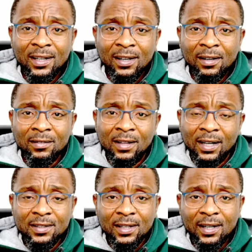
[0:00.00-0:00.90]

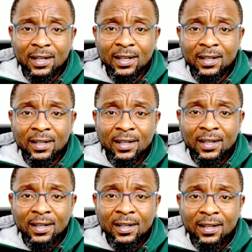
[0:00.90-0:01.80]
that
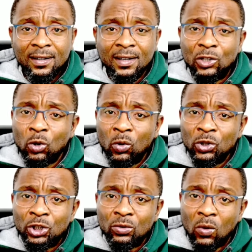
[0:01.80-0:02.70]
they told
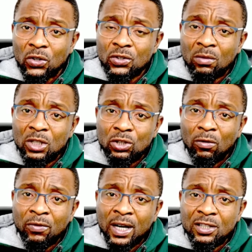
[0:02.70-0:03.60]
you was coming to
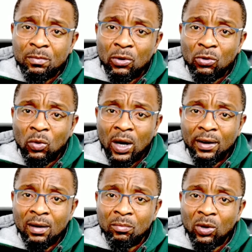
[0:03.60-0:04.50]
fight Boko
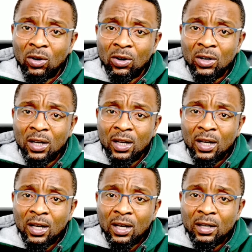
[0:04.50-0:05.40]
Haram, but
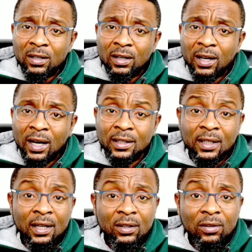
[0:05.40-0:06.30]
at the
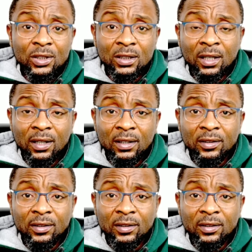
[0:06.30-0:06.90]
end of the day,